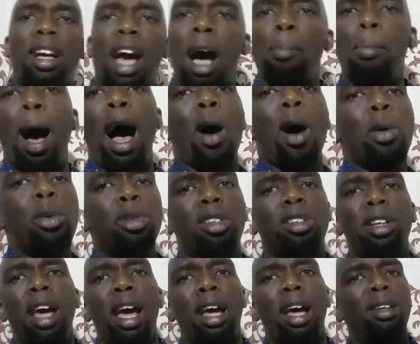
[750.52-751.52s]
come out
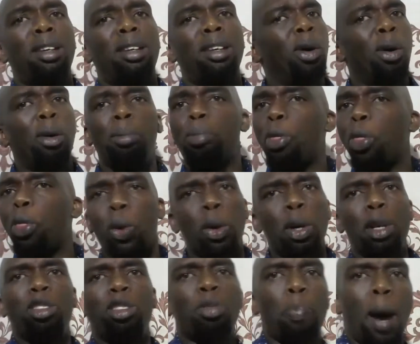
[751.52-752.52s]
and, you know, throw
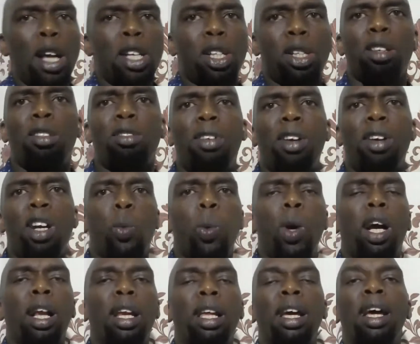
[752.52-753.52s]
his punches very
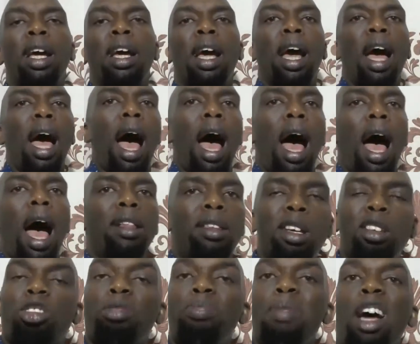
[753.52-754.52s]
quickly, and
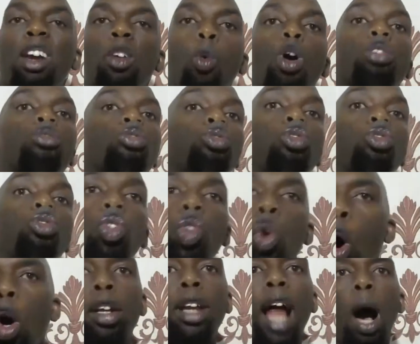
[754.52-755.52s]
this man was
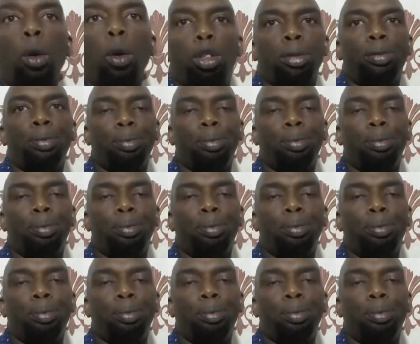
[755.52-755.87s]
knocked out.